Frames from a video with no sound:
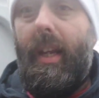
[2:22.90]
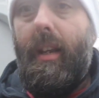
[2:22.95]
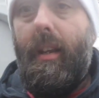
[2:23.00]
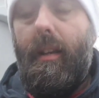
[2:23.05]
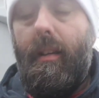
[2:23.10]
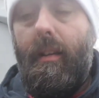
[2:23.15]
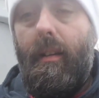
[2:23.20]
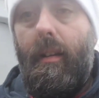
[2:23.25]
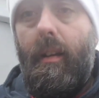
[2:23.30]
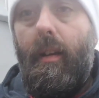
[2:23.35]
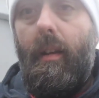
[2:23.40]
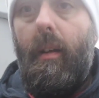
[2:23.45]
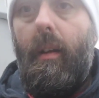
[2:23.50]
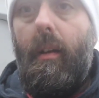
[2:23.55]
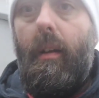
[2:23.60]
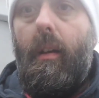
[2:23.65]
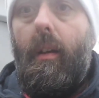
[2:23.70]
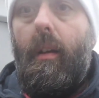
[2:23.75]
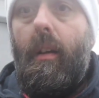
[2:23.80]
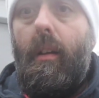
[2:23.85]
heater.
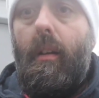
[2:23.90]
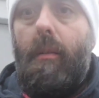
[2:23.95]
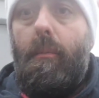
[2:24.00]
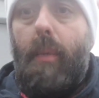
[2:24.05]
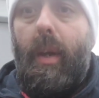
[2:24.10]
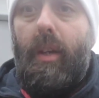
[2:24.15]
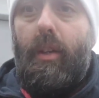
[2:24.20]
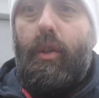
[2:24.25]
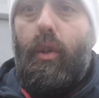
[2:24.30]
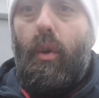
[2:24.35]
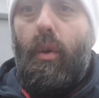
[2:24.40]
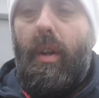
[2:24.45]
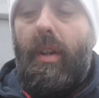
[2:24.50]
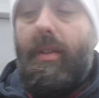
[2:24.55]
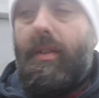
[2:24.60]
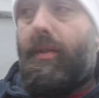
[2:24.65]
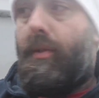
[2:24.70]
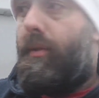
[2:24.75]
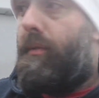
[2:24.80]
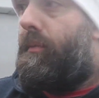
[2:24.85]
Make sure
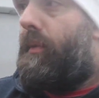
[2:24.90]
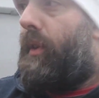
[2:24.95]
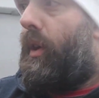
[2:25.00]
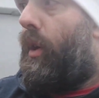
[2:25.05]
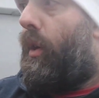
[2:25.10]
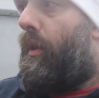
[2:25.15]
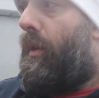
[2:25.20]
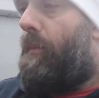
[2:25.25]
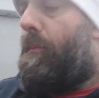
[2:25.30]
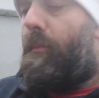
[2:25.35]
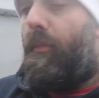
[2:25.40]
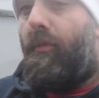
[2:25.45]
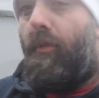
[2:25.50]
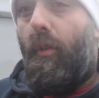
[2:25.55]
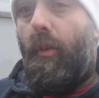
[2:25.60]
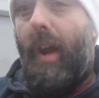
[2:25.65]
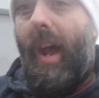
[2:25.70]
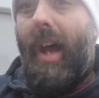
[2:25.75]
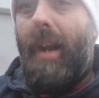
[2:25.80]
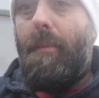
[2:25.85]
it's, the
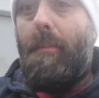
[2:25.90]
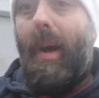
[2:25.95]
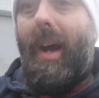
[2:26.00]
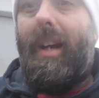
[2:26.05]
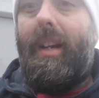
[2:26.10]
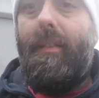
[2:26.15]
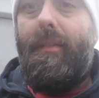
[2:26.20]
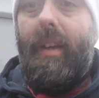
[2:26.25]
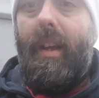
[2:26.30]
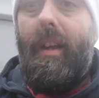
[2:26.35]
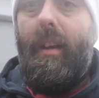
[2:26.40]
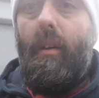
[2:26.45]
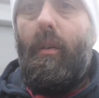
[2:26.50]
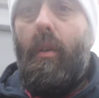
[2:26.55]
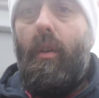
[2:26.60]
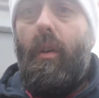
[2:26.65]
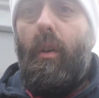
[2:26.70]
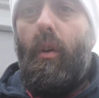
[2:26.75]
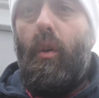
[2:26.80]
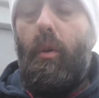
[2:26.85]
front and back of it
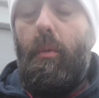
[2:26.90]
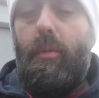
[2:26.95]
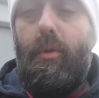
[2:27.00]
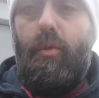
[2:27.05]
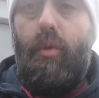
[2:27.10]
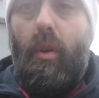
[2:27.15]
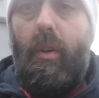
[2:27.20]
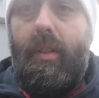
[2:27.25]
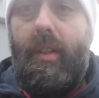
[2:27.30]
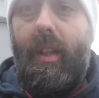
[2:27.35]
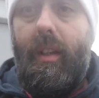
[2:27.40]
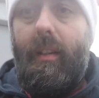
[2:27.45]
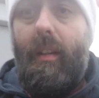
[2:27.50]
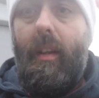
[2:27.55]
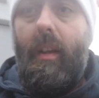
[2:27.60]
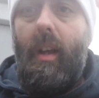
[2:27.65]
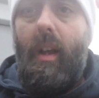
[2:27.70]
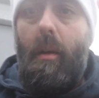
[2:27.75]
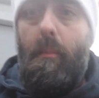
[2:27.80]
are unobstructed.